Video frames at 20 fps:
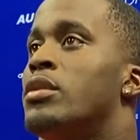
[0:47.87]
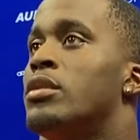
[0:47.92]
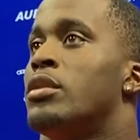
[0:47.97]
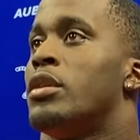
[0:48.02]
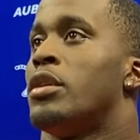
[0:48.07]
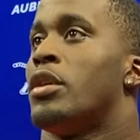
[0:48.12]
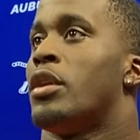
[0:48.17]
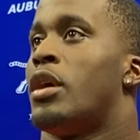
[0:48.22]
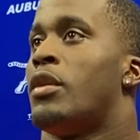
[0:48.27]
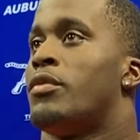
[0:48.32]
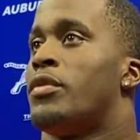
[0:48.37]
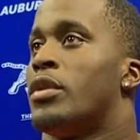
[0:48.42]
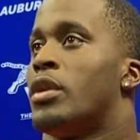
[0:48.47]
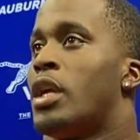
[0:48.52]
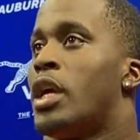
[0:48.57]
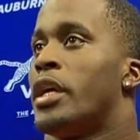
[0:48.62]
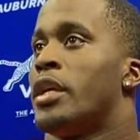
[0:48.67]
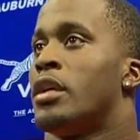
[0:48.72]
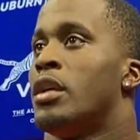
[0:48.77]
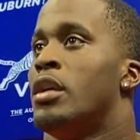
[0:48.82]
Uh, you know, I feel
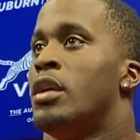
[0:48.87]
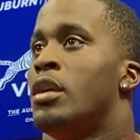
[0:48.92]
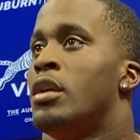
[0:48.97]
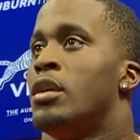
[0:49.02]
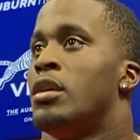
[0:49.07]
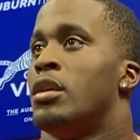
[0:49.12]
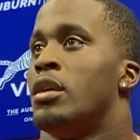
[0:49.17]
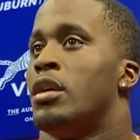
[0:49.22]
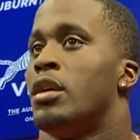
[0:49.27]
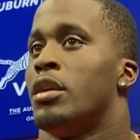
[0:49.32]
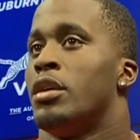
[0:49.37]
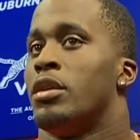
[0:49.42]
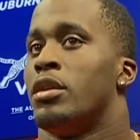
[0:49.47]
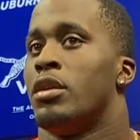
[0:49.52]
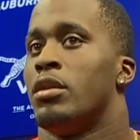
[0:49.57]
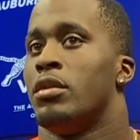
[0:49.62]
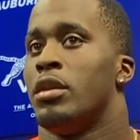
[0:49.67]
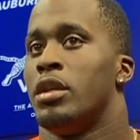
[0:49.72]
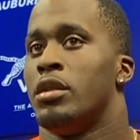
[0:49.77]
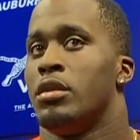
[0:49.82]
like uh, you
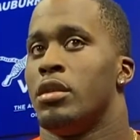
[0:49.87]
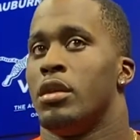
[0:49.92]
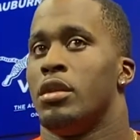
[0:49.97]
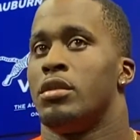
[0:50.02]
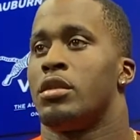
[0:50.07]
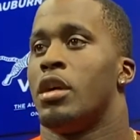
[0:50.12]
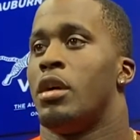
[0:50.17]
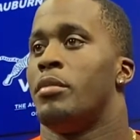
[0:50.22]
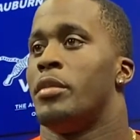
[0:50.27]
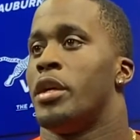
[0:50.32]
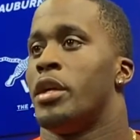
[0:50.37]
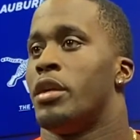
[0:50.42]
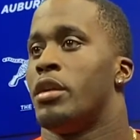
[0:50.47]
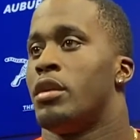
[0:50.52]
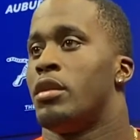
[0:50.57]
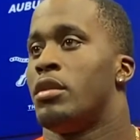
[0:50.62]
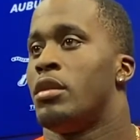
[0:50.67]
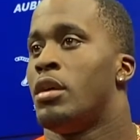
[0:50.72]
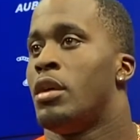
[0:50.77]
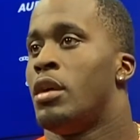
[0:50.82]
know he, he's come in
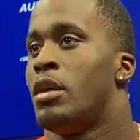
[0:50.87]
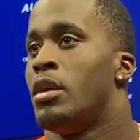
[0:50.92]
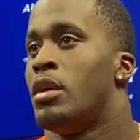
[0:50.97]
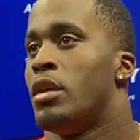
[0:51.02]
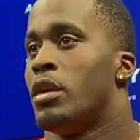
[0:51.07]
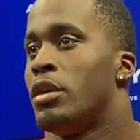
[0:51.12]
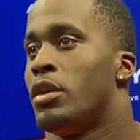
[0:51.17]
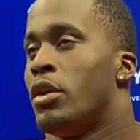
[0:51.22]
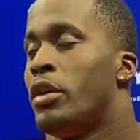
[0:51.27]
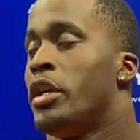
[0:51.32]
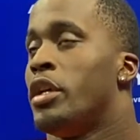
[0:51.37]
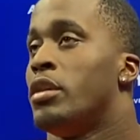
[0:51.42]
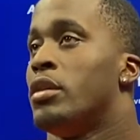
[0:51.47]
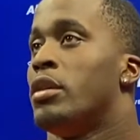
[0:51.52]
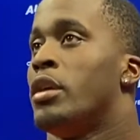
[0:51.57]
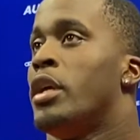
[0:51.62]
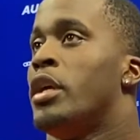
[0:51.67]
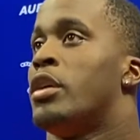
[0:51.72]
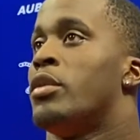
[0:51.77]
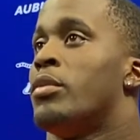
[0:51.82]
and uh, you know he
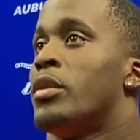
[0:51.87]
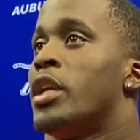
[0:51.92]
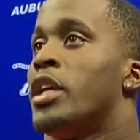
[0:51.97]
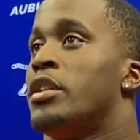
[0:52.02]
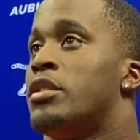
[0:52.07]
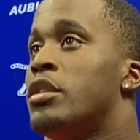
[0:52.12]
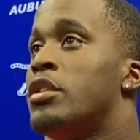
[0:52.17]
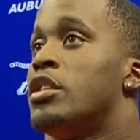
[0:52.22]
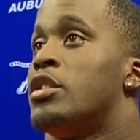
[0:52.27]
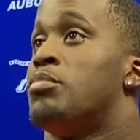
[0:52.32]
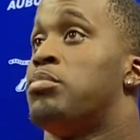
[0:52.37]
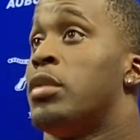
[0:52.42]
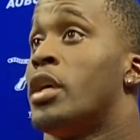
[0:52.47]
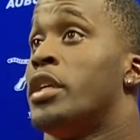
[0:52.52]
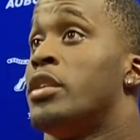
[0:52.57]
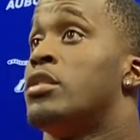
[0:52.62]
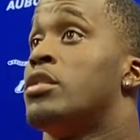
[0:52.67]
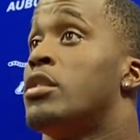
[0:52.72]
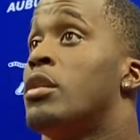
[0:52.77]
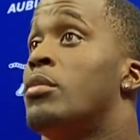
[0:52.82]
he can relate to this
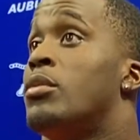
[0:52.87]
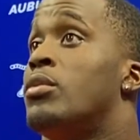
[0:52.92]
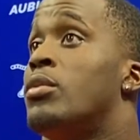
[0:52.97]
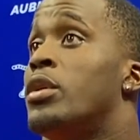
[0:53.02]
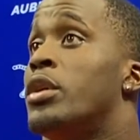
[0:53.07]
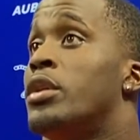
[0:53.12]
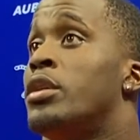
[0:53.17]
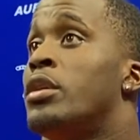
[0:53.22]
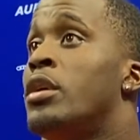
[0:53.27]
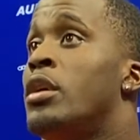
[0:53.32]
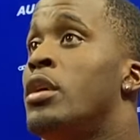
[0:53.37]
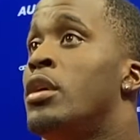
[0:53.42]
place. Number one,